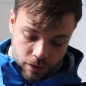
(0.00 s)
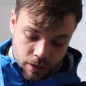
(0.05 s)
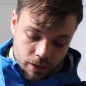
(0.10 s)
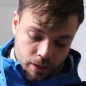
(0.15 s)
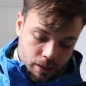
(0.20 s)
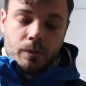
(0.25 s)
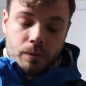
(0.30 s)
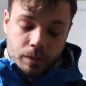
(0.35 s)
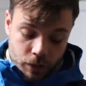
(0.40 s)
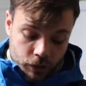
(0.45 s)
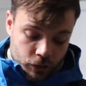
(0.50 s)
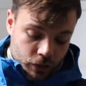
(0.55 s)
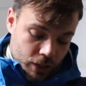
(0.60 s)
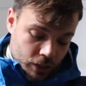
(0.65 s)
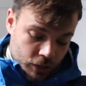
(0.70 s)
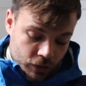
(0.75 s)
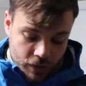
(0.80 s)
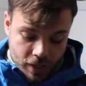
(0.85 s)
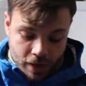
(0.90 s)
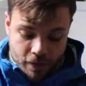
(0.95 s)
So we're just
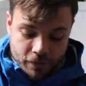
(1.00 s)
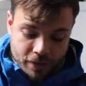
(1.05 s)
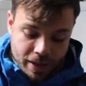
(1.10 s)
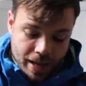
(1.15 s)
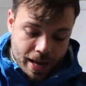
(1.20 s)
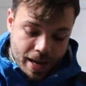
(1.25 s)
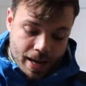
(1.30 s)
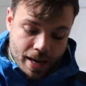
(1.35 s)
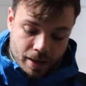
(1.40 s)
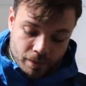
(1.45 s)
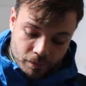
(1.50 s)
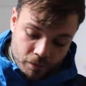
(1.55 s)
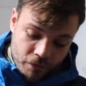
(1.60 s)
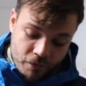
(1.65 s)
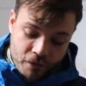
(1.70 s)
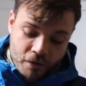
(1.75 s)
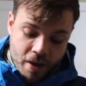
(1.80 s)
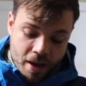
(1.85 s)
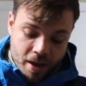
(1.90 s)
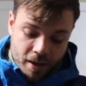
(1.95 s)
gonna stuff that in
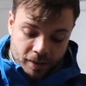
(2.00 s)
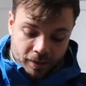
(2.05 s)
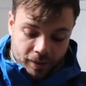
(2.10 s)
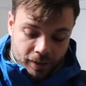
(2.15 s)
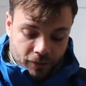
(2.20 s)
first.